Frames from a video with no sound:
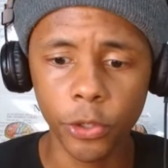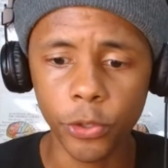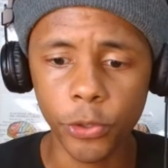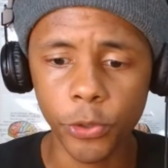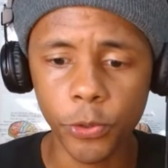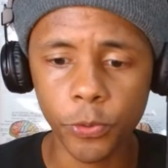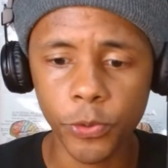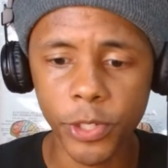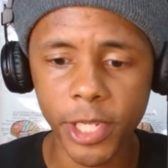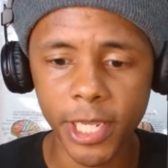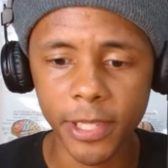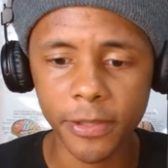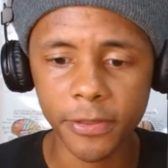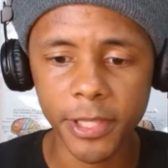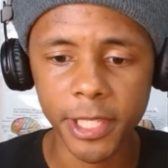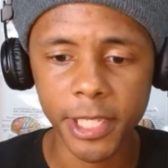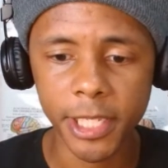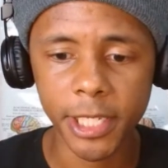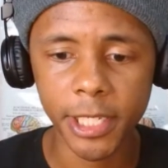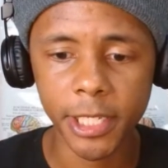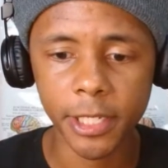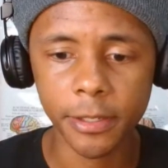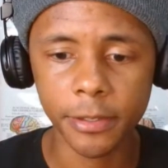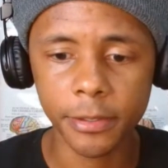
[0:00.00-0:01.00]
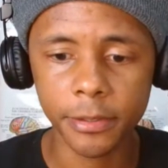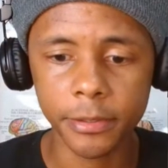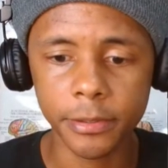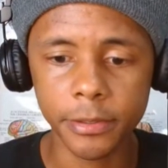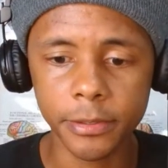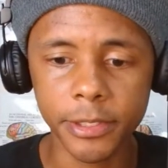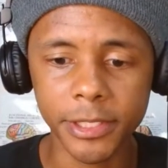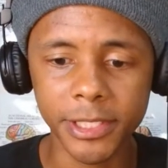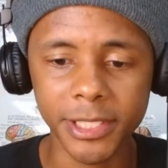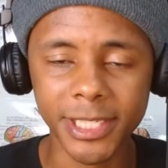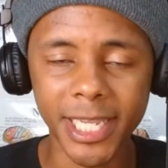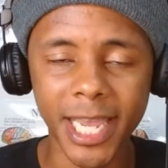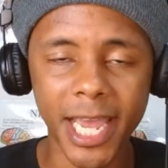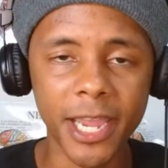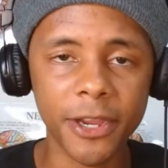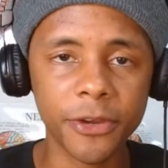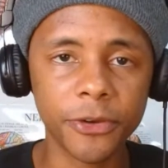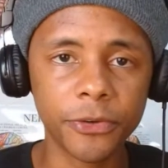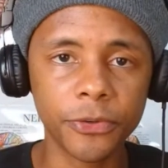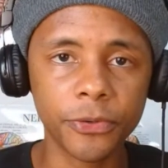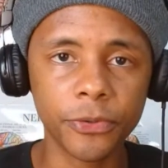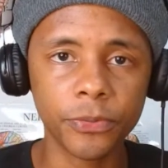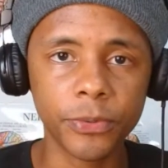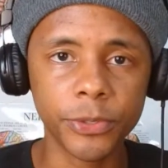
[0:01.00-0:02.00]
you get the
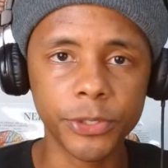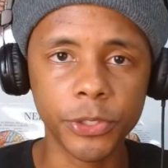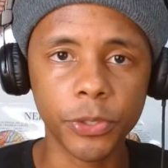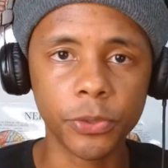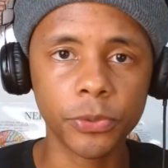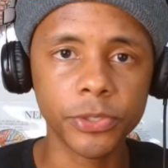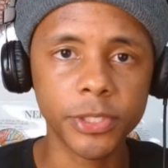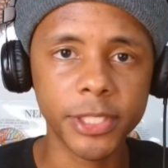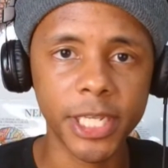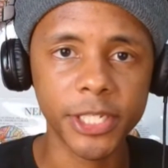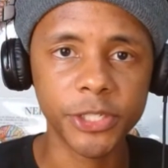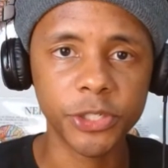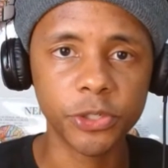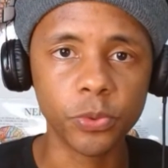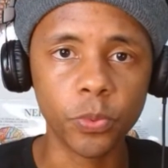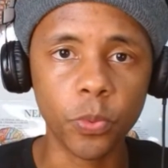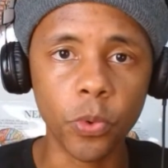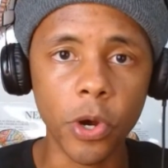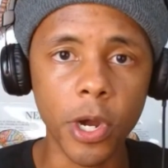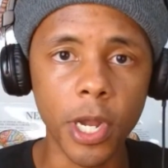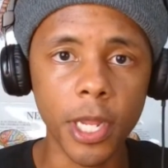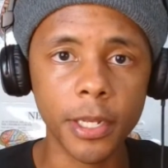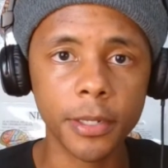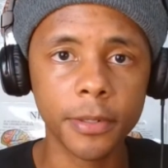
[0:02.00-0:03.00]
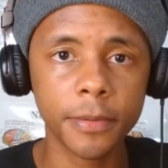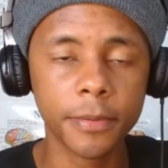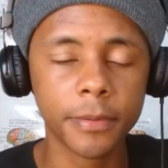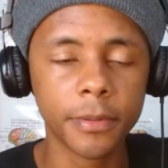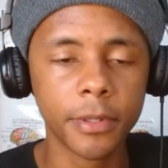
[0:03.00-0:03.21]
desired results that you want.